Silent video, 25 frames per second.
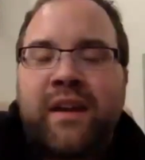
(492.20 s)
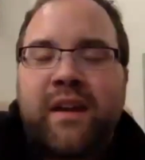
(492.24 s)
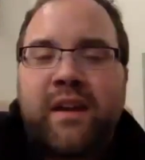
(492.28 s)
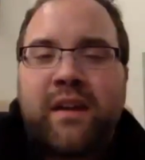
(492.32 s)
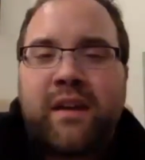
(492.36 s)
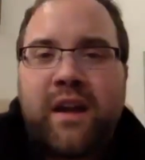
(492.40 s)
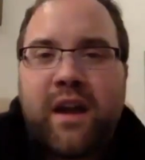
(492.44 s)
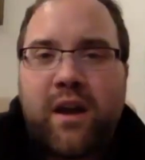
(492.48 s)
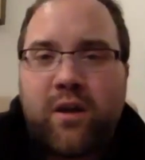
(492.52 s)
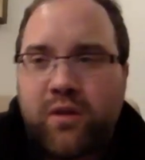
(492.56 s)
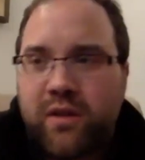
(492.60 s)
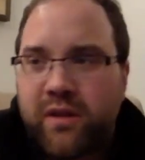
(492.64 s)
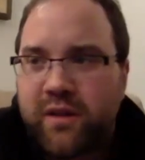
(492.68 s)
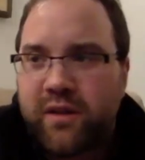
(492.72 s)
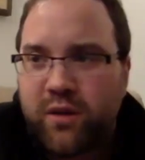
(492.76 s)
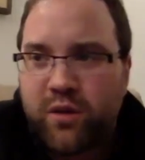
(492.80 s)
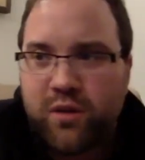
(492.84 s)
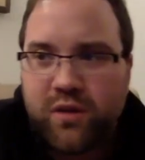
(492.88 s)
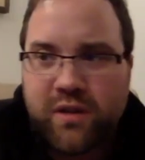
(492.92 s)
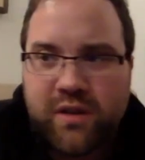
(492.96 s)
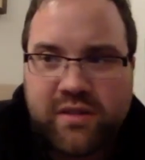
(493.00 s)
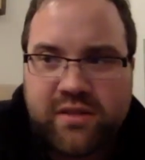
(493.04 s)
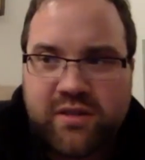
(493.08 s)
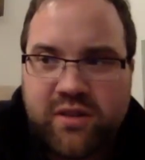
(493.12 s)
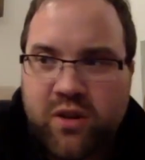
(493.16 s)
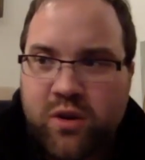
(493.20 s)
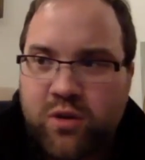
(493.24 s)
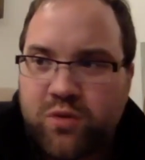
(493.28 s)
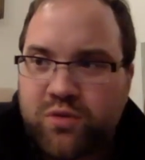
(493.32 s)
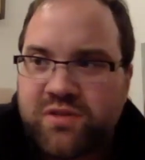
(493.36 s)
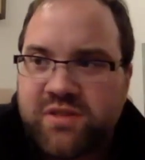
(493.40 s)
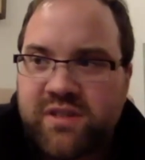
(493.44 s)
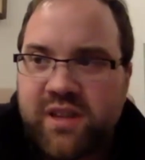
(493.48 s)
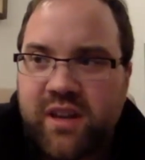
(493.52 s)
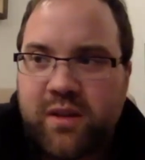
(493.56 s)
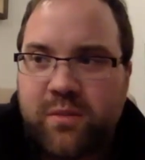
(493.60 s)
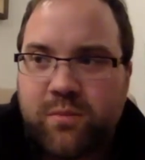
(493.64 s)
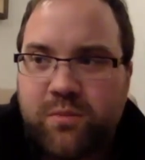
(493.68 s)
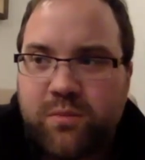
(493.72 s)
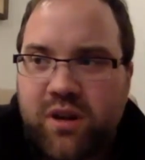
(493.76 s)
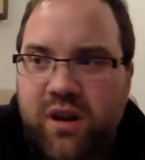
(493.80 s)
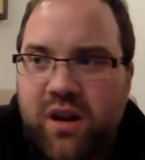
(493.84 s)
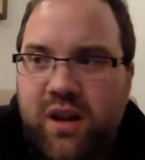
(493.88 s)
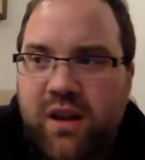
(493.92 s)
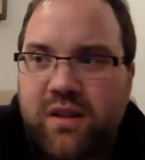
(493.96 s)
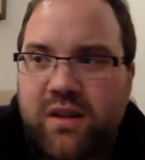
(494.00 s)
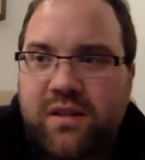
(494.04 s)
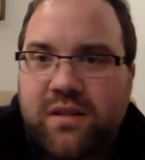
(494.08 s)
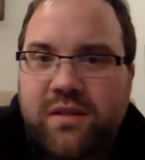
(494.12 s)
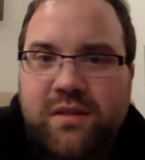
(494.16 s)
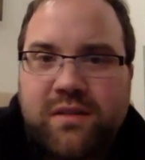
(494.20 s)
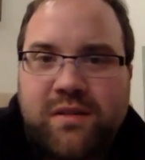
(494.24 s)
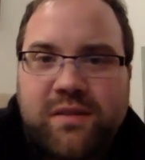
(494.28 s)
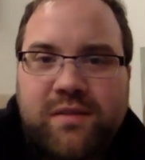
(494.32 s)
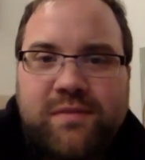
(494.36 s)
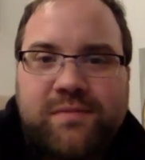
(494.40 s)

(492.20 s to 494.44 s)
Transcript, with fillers: And how did you get to know Stan Brock?